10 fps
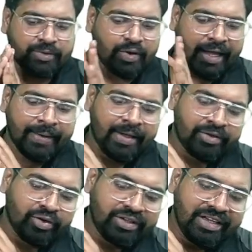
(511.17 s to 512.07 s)
Okay,
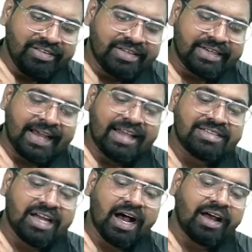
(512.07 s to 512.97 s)
so these
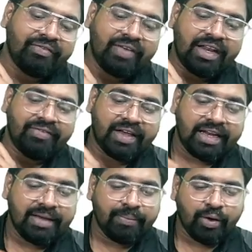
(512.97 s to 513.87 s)
tests are very,
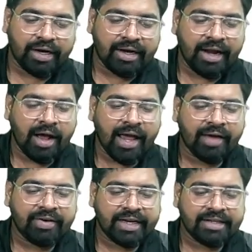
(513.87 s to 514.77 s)
very important. Now I
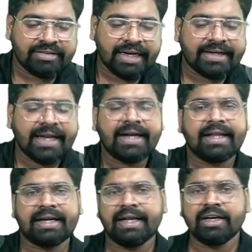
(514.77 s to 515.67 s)
will tell a
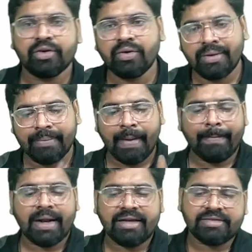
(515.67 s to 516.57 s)
technique to
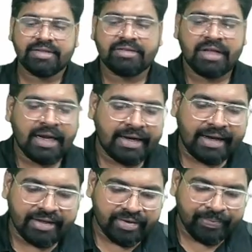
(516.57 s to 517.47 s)
memorize this
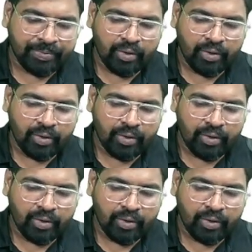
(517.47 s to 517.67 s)
test.